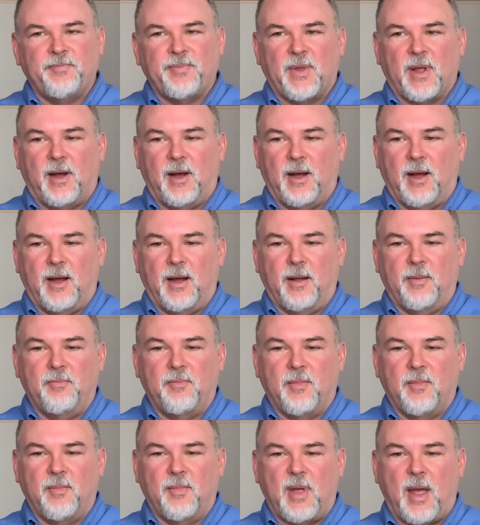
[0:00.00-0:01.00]

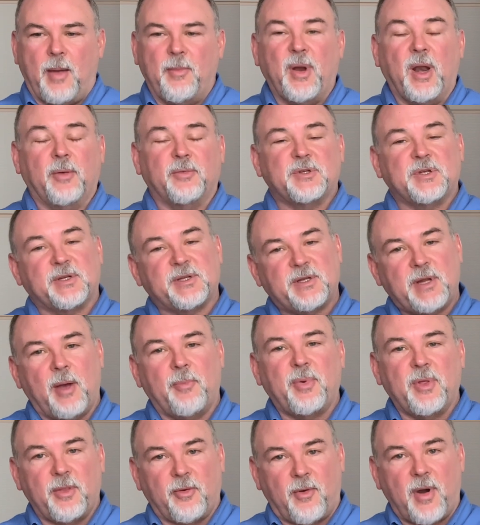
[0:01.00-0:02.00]
It was a
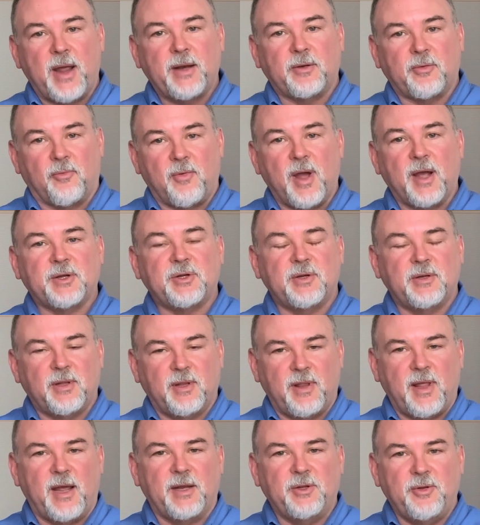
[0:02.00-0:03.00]
step in the right direction
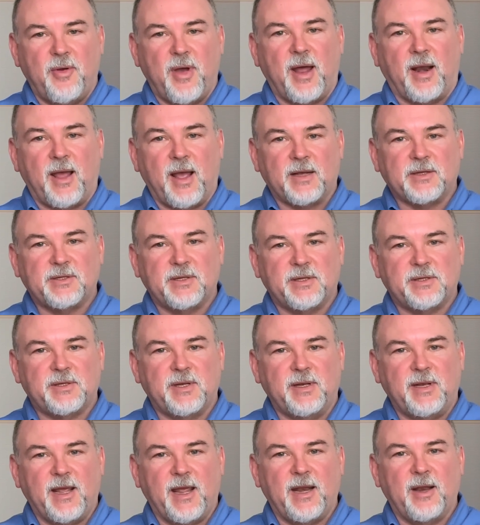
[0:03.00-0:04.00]
in that you had access
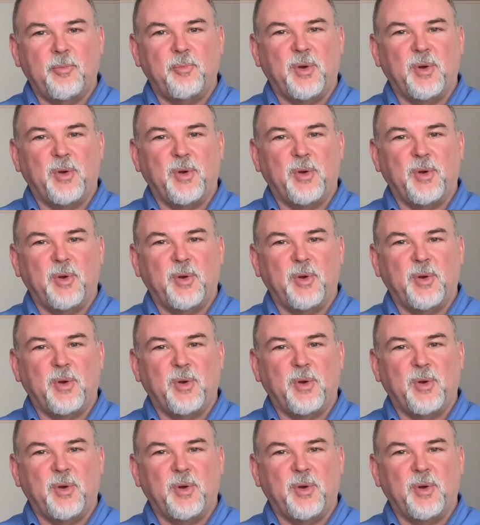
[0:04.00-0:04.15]
to data,